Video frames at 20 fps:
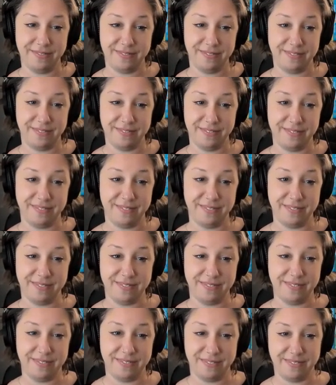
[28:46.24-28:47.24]

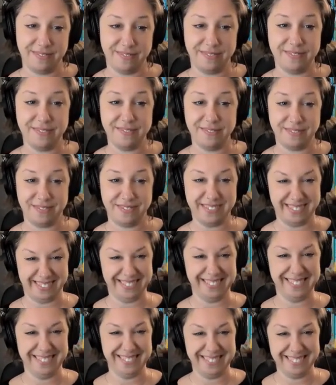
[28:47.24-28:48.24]

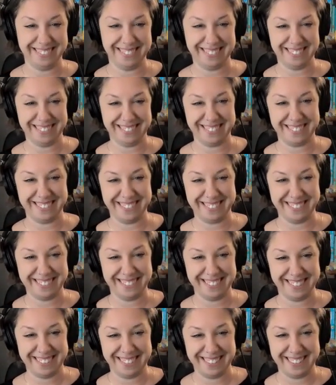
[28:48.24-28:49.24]

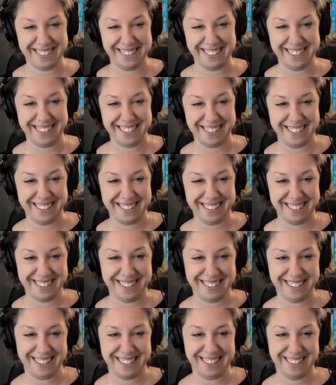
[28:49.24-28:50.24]

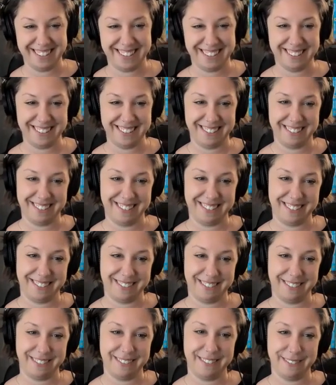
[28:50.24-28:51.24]

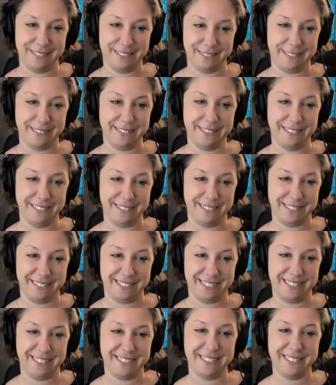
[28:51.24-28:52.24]

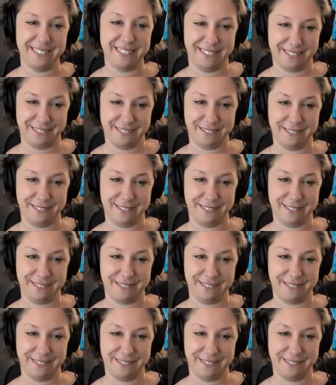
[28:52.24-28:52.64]
(silent)